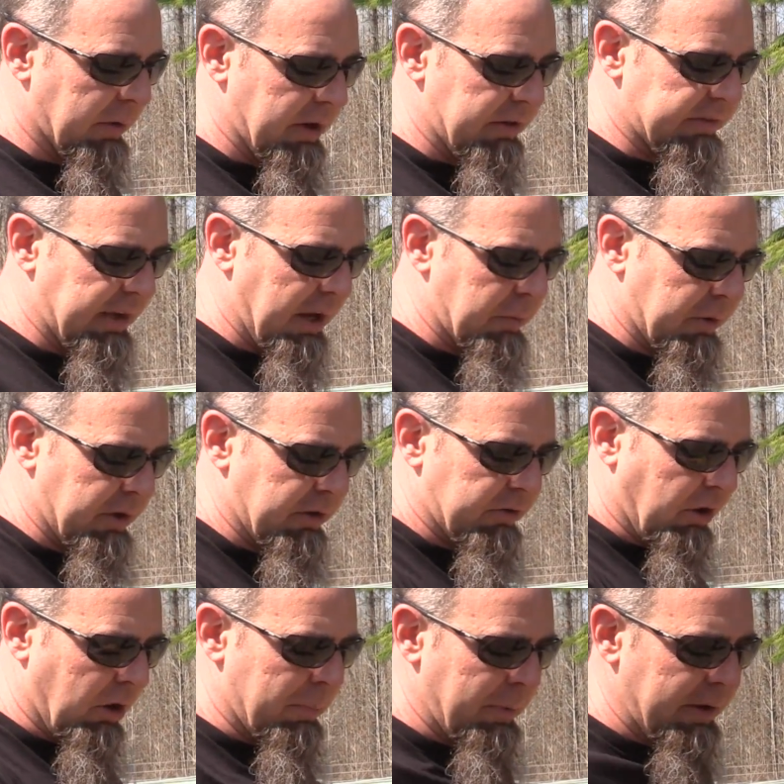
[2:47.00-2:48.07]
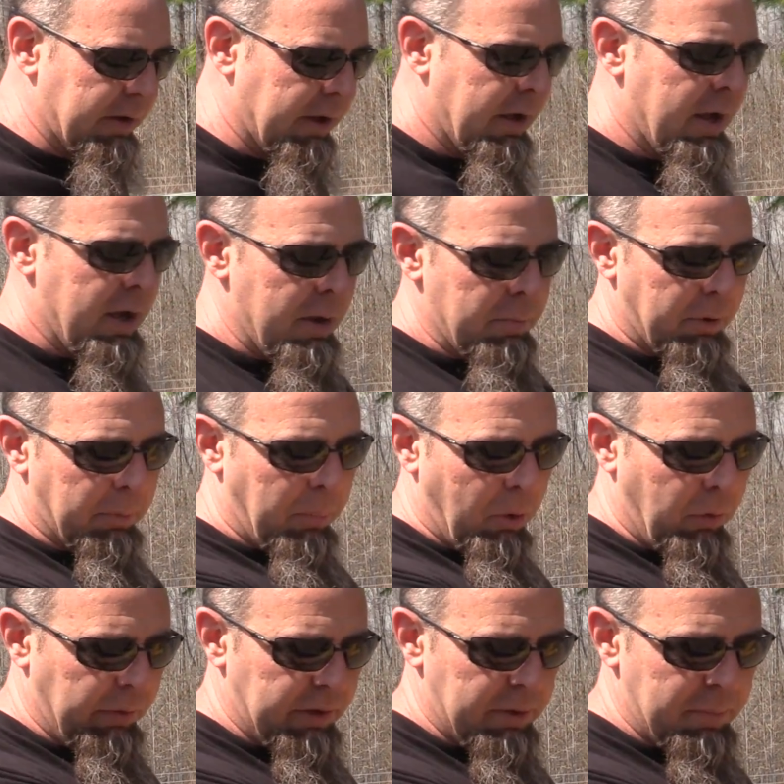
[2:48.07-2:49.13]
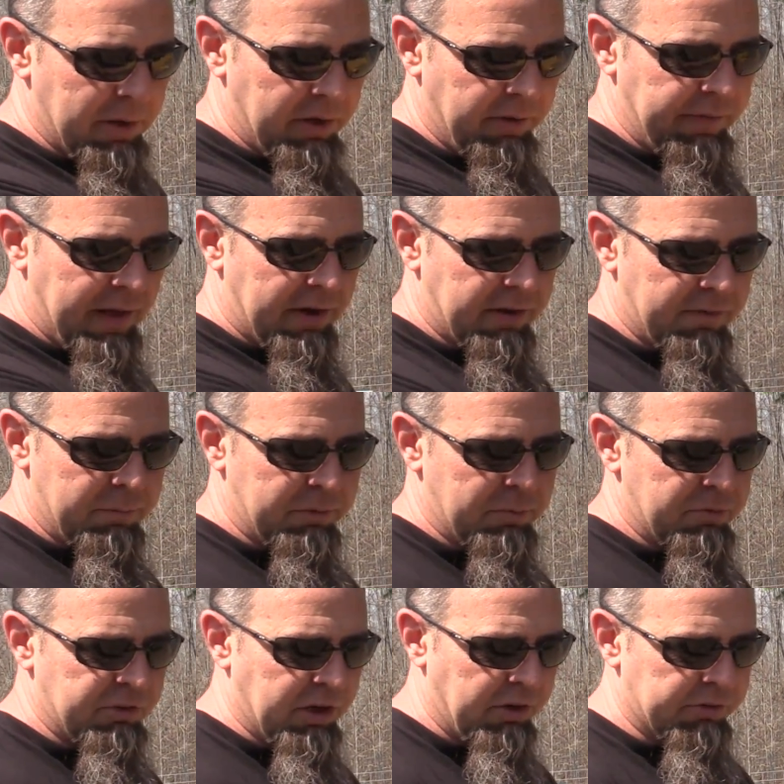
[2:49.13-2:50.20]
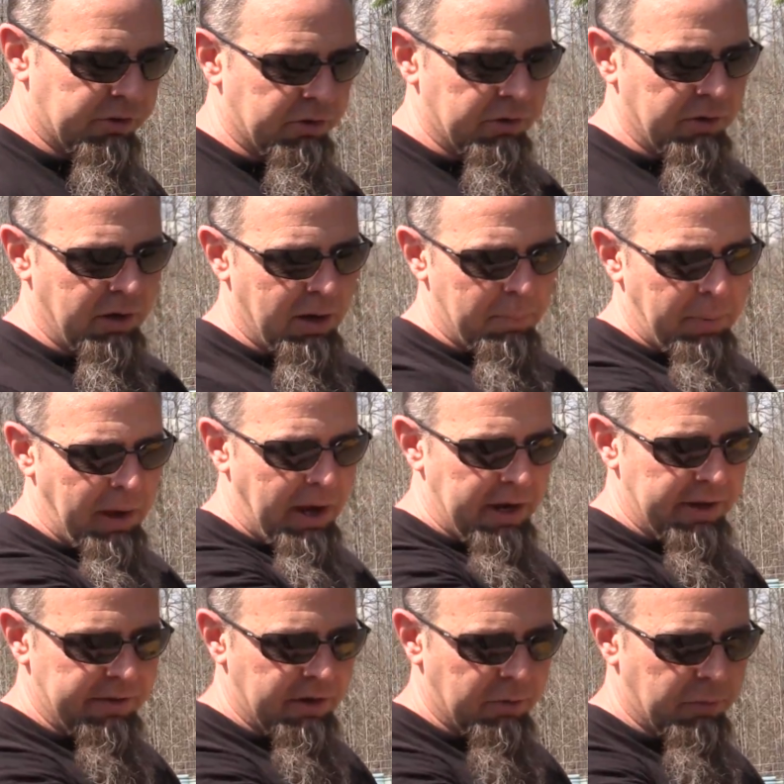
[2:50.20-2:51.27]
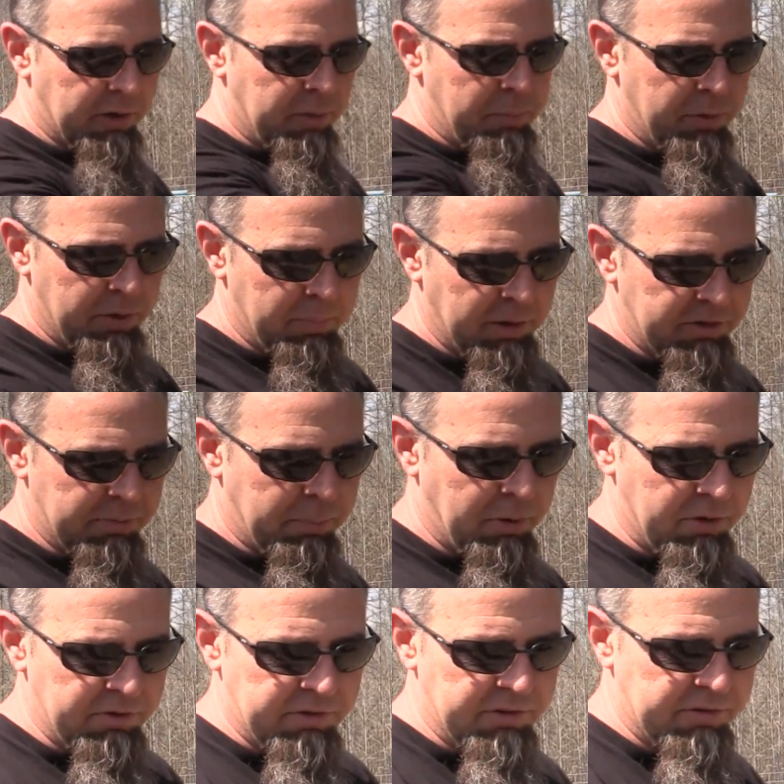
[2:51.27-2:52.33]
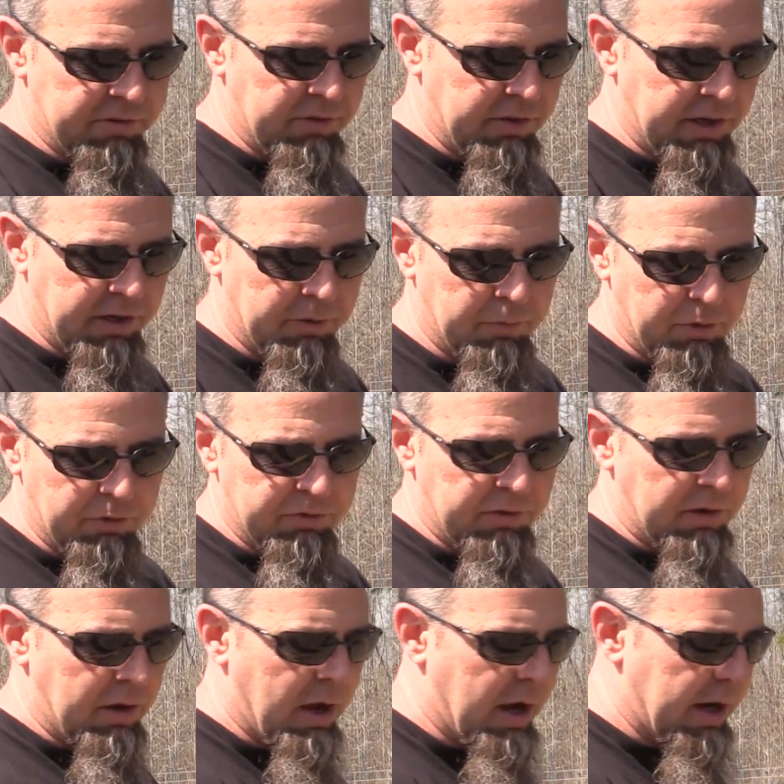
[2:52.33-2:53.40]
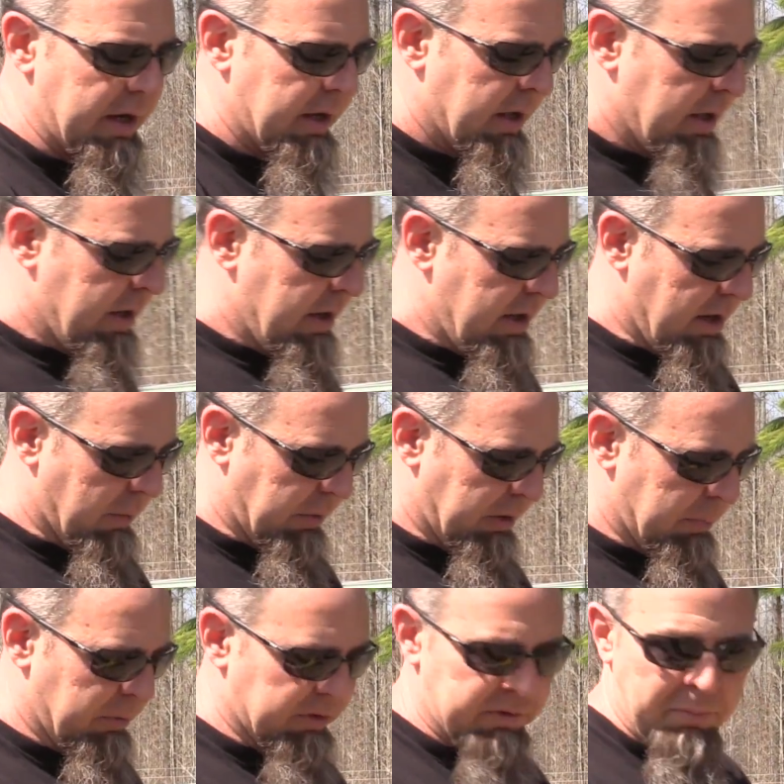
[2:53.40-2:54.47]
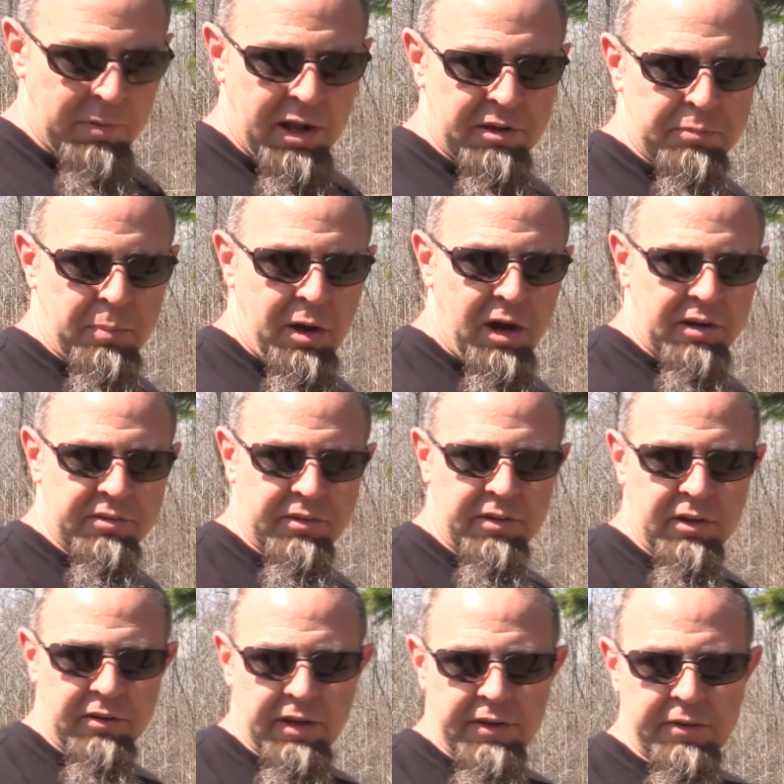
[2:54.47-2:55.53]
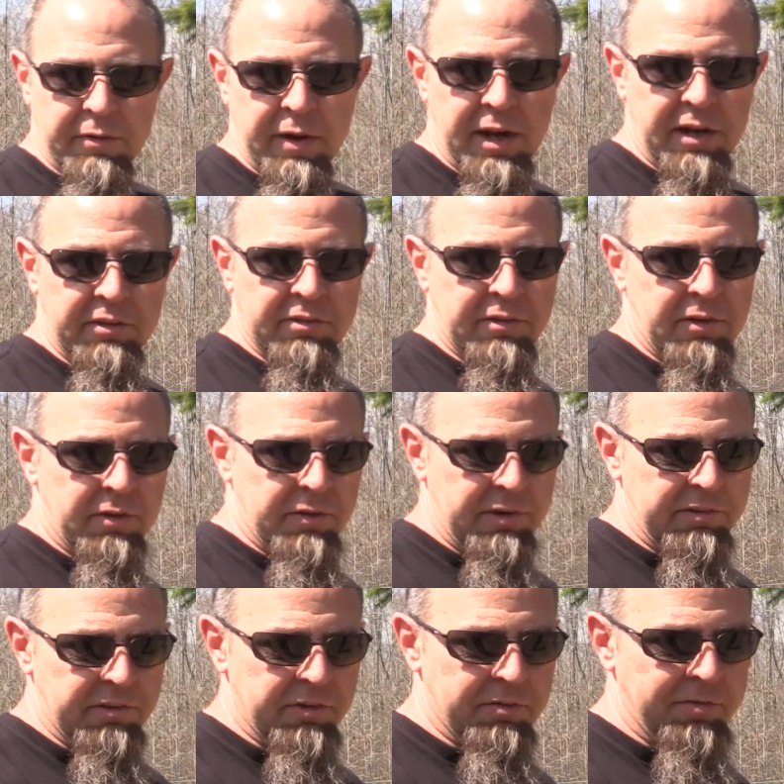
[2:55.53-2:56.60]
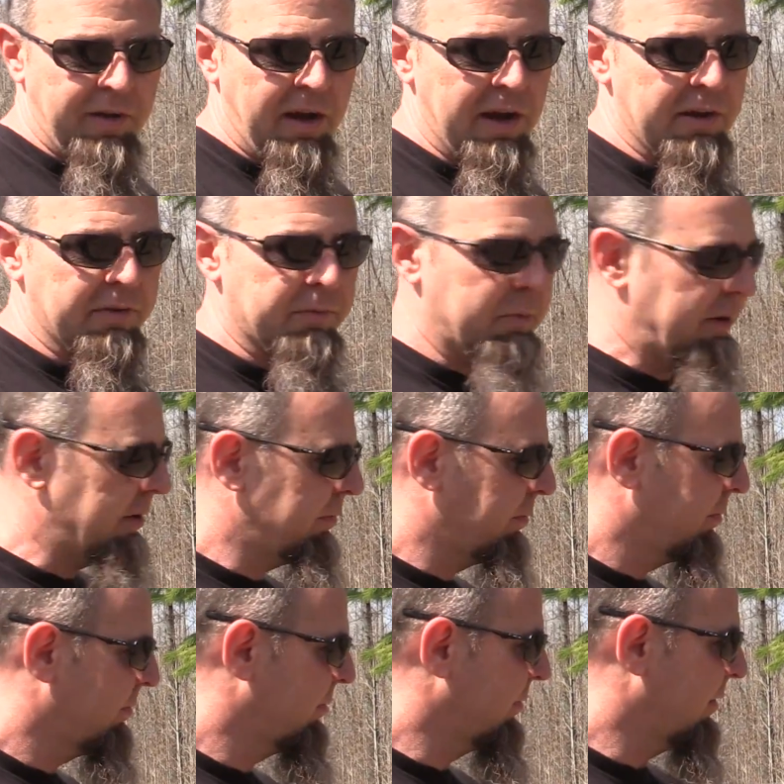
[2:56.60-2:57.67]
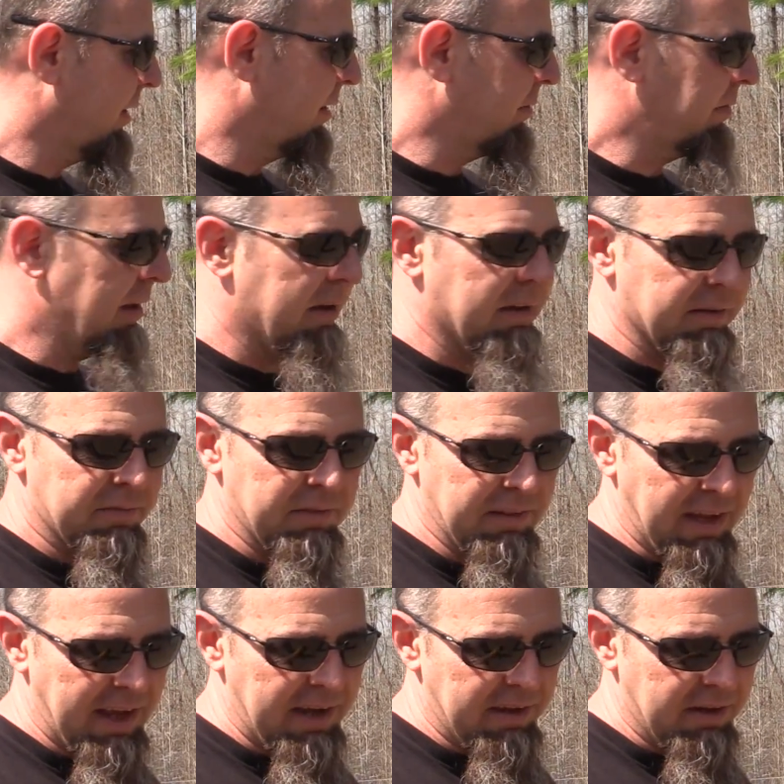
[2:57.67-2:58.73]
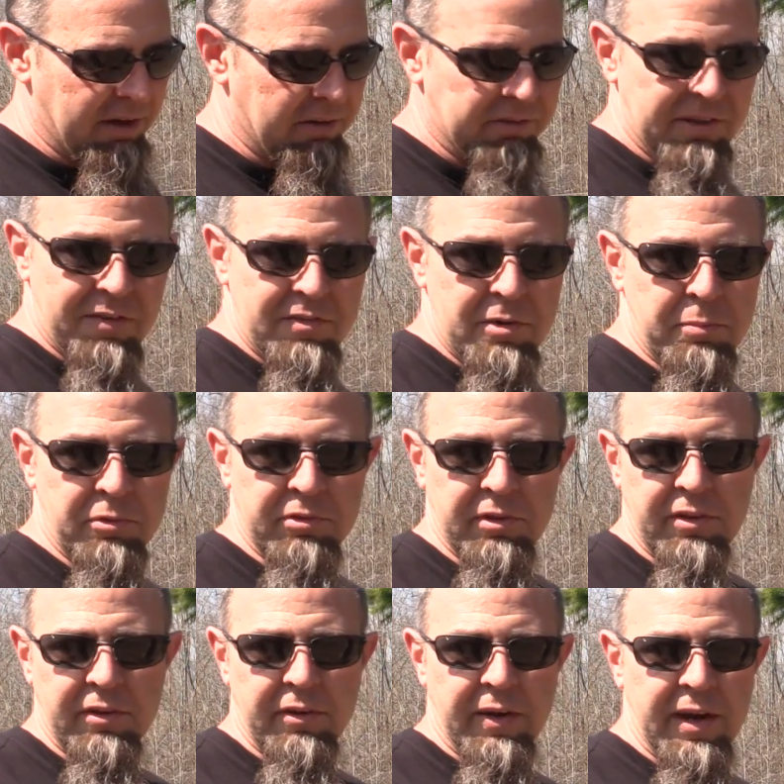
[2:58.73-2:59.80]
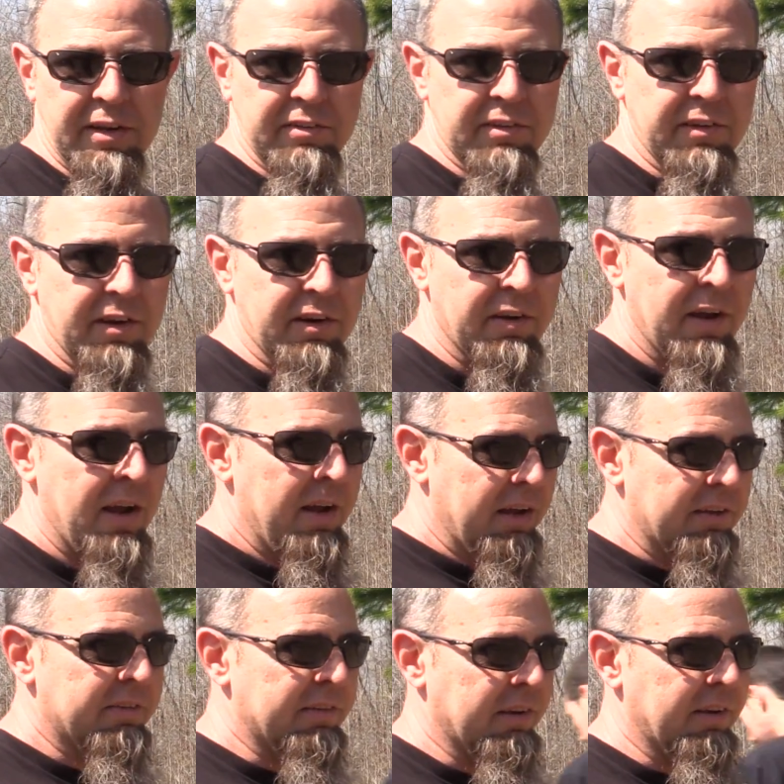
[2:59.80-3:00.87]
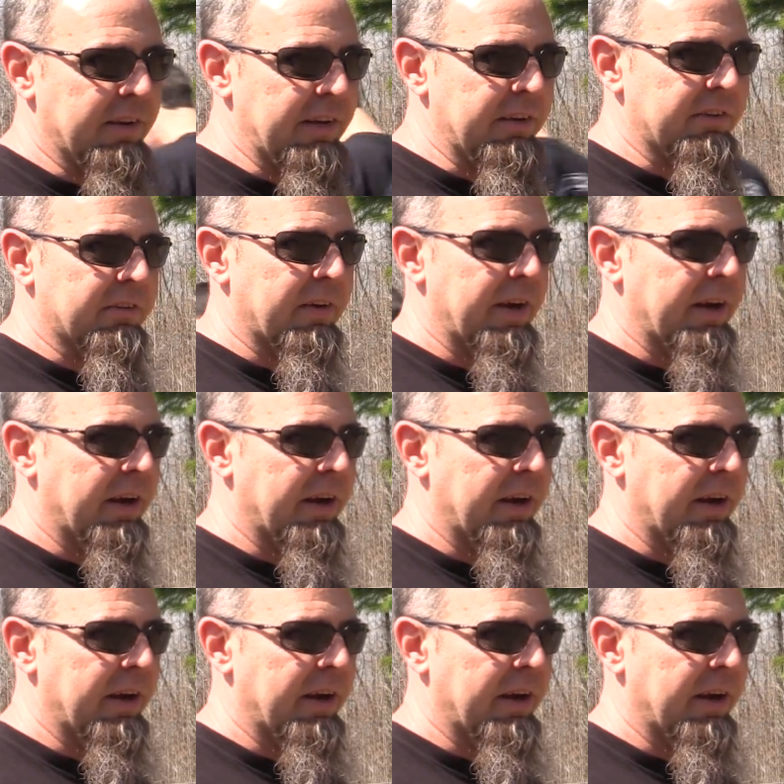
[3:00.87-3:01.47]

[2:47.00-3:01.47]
run inside. We're going to tarp it, put a pole in the middle, and that'll give them some shelter up high in there. We're going to put a bunch of perches so they can roost at night, and we're going to put some nest box, and they'll lay their eggs, and they're easier to find. We they tend to lay, you know, 70% of their eggs in there. It's still an Easter